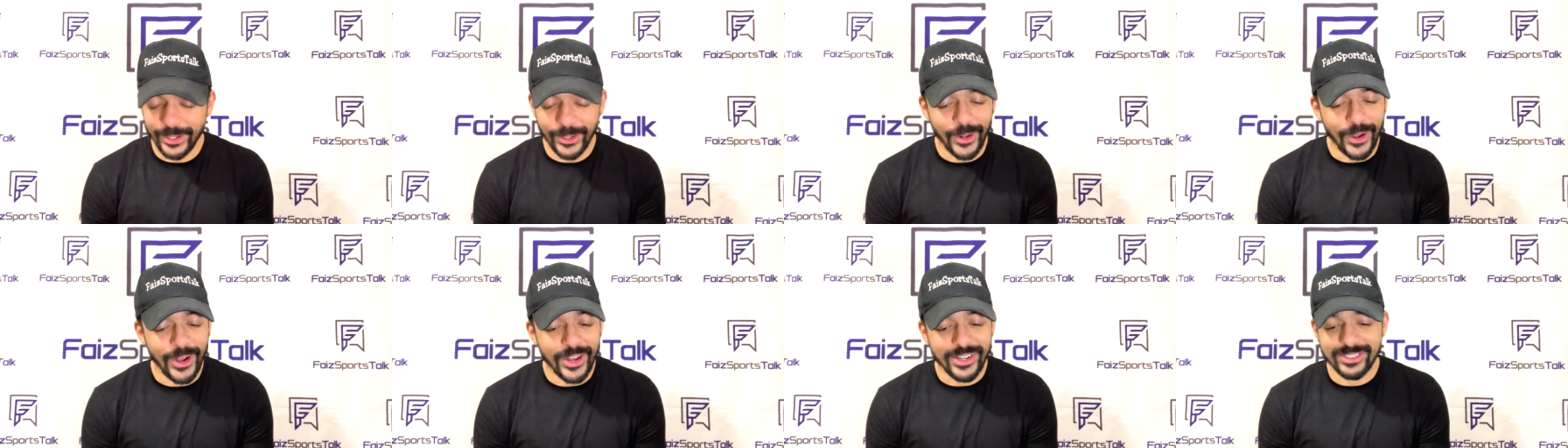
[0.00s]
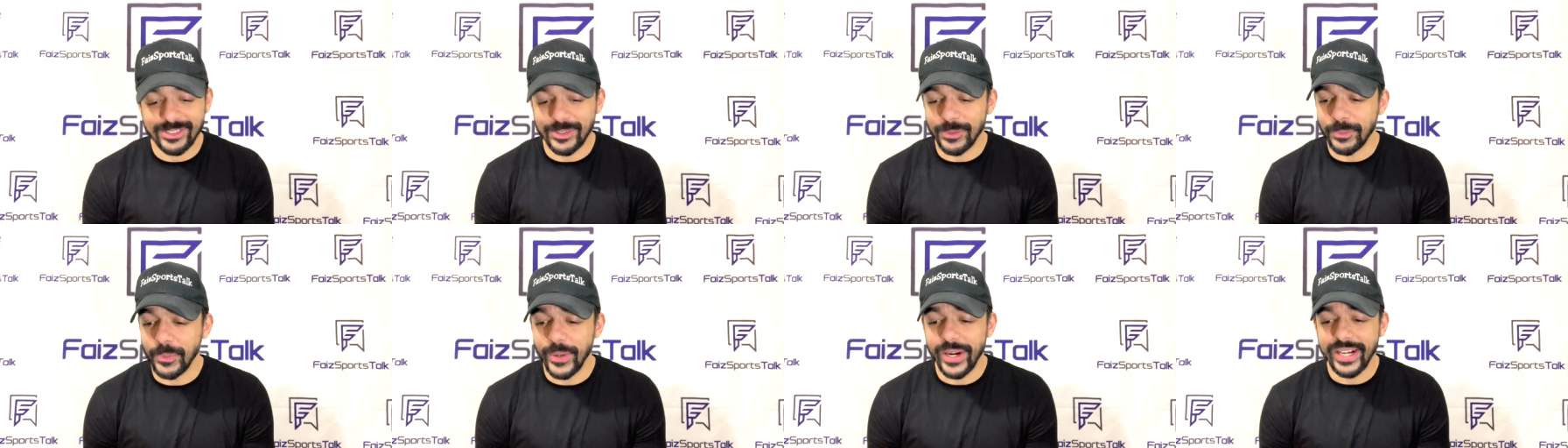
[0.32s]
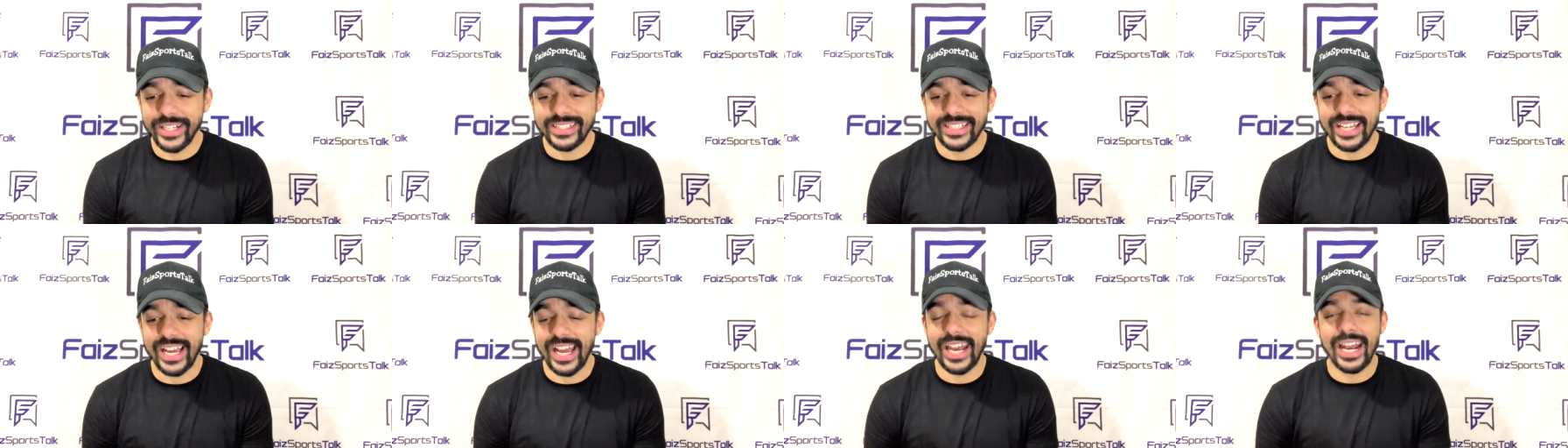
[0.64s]
loss in
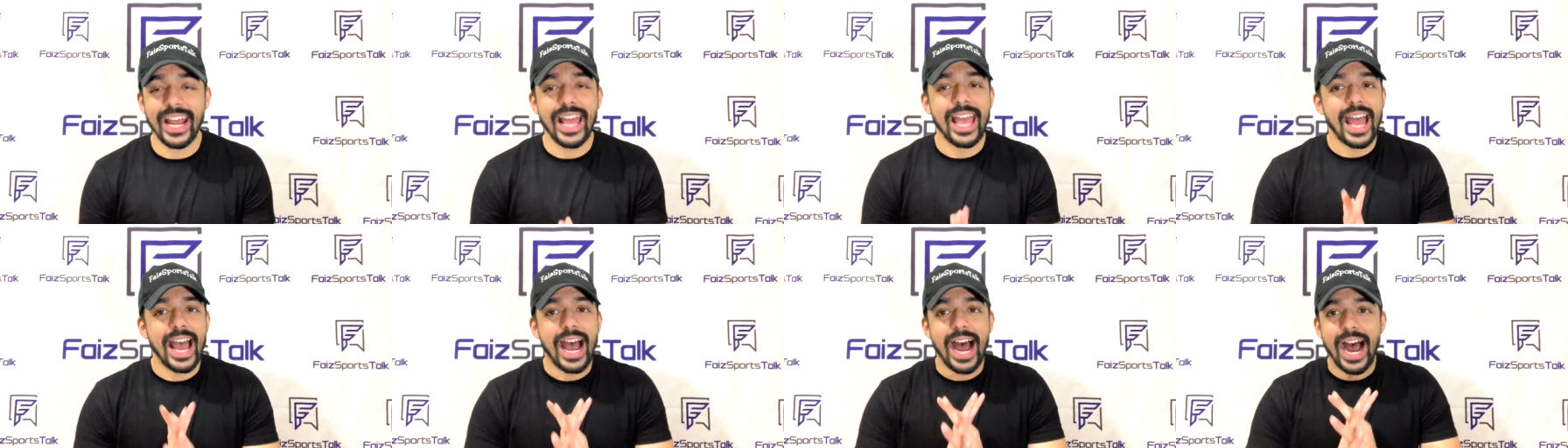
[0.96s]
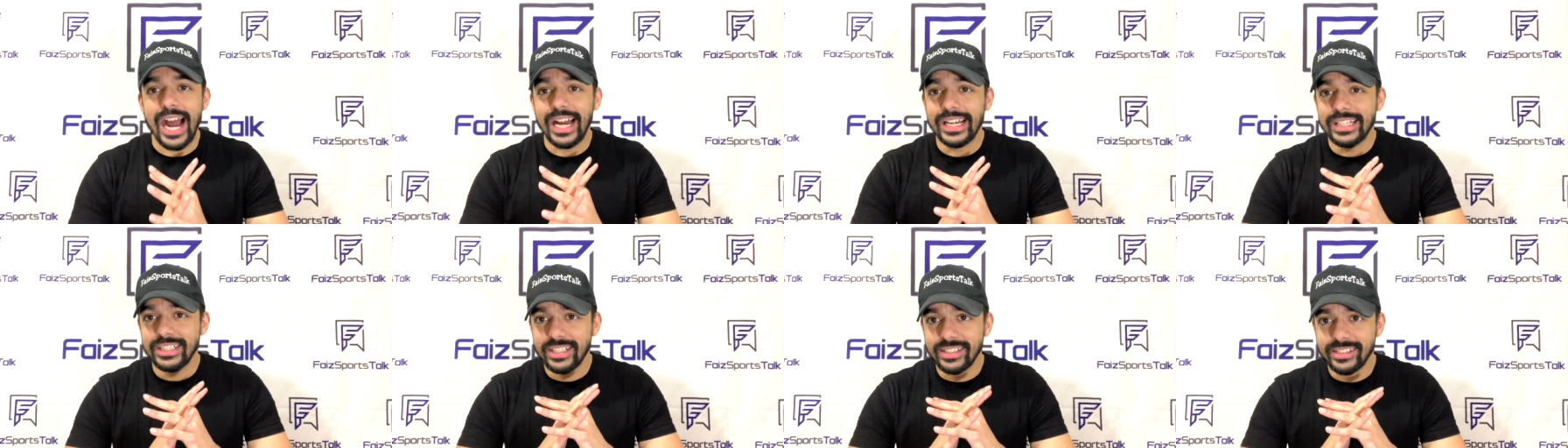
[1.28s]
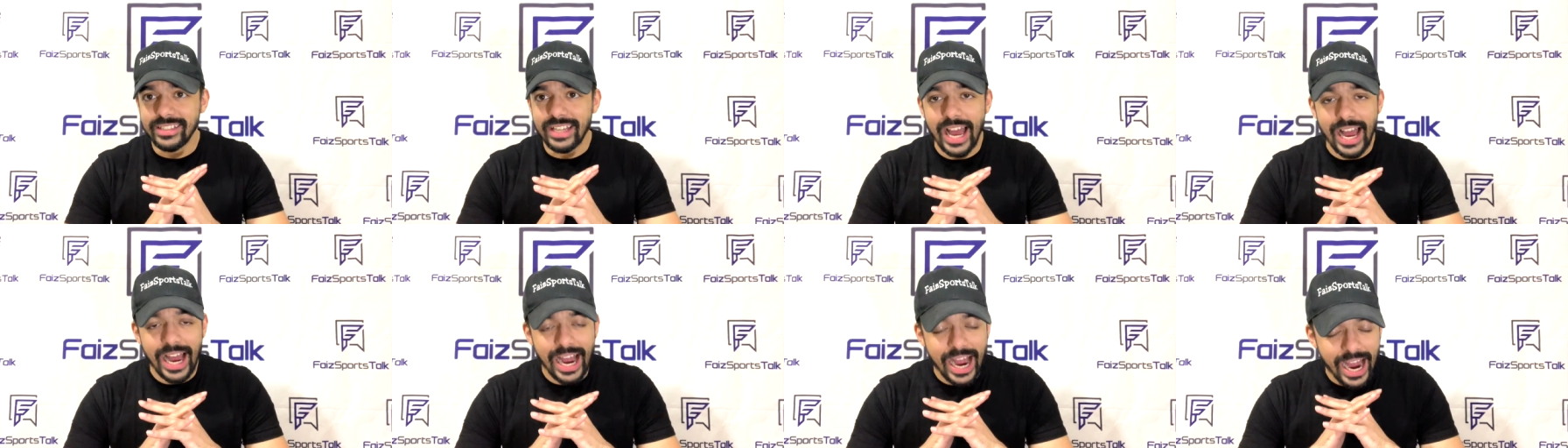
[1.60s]
Week 10. I
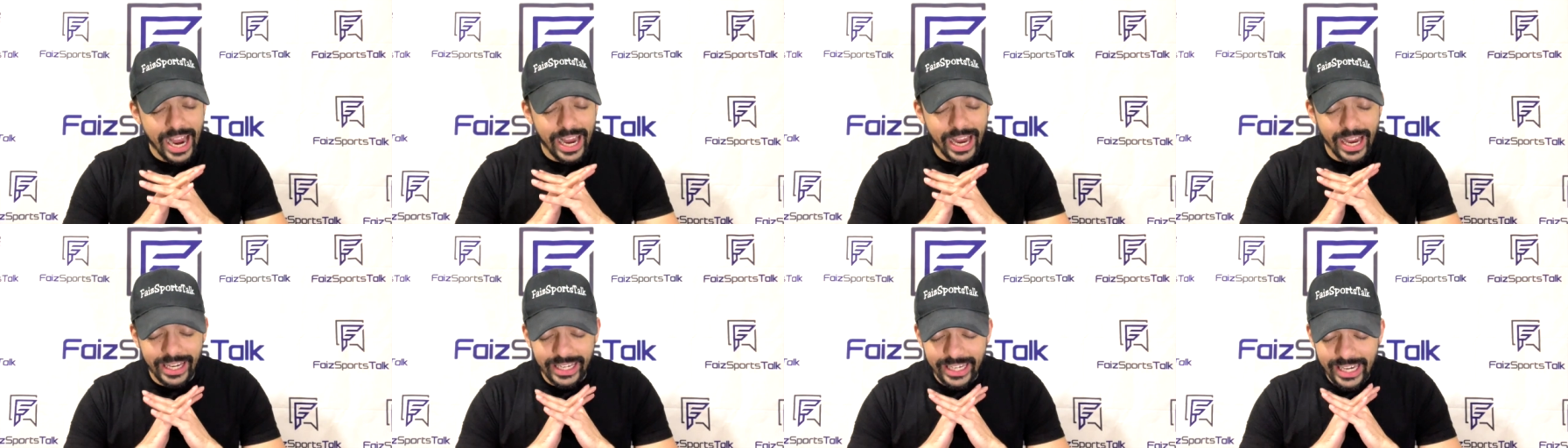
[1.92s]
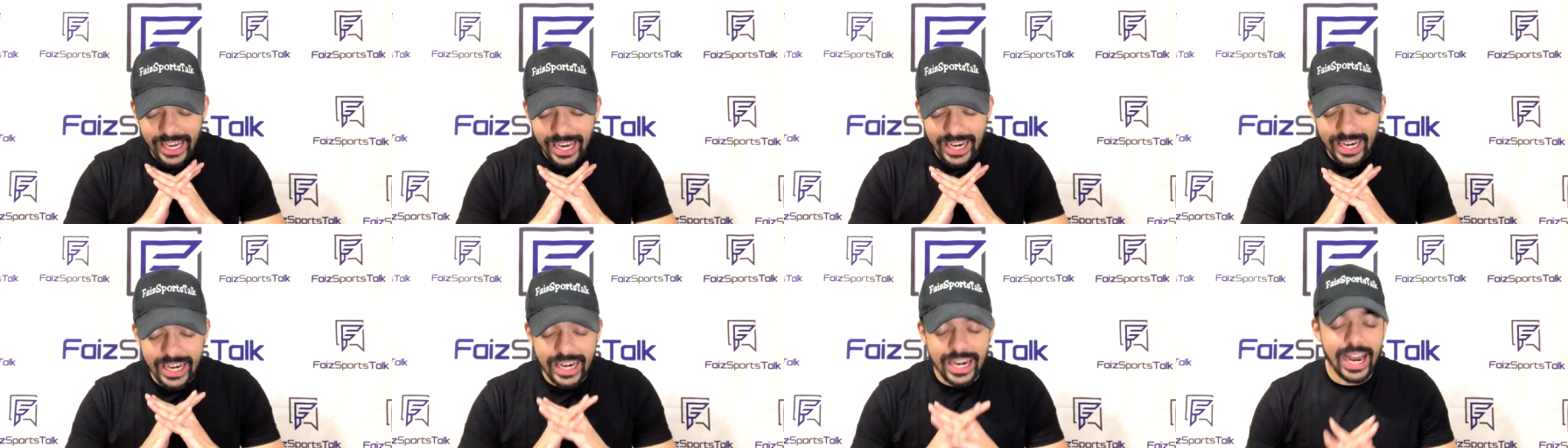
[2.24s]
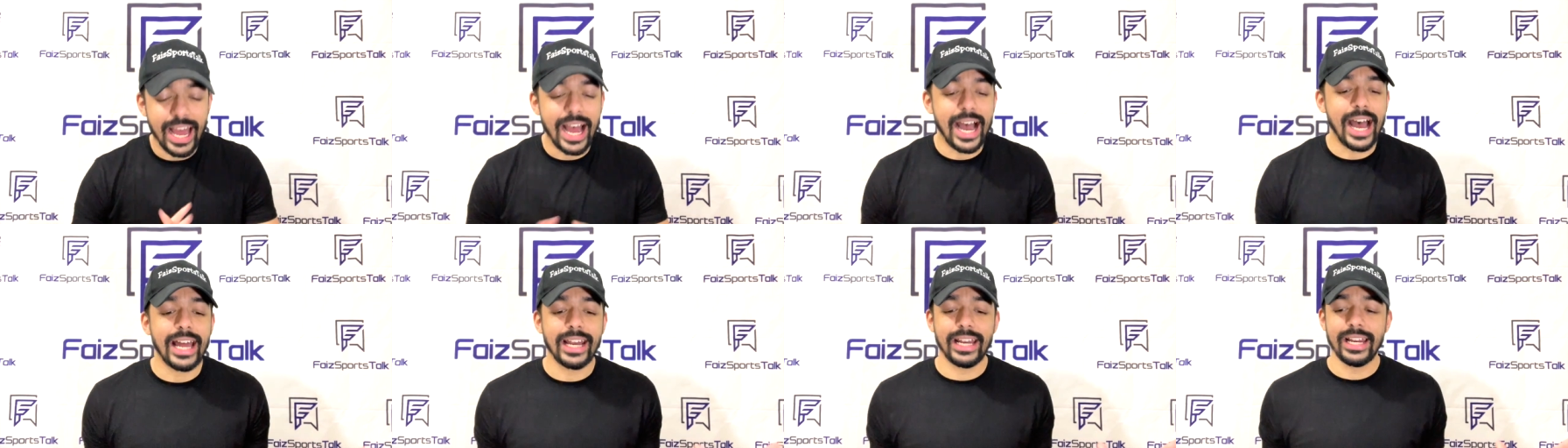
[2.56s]
just, I
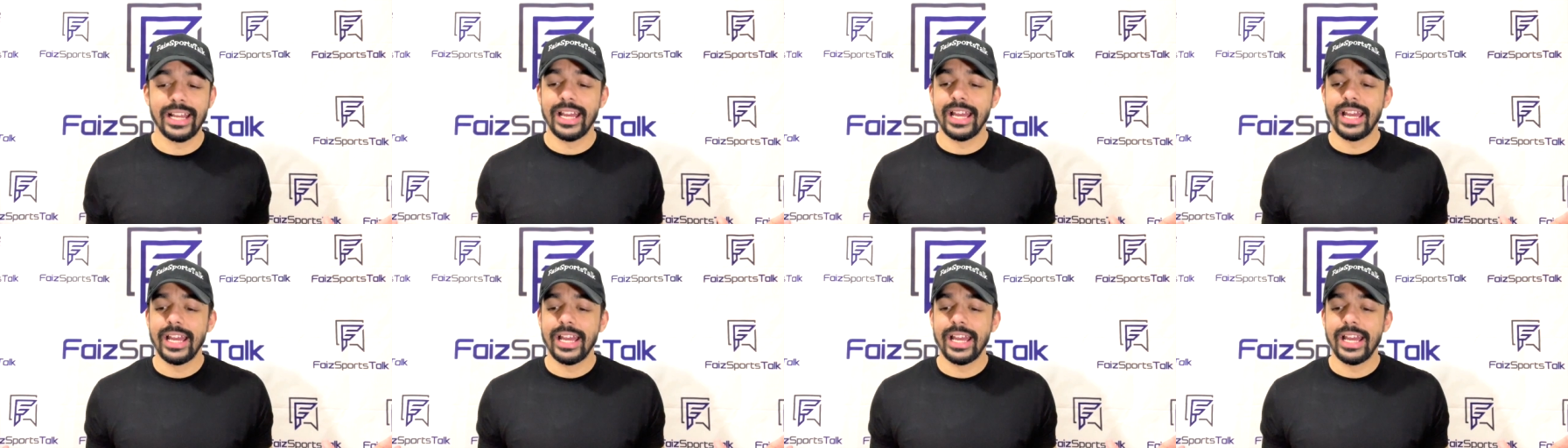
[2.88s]
cannot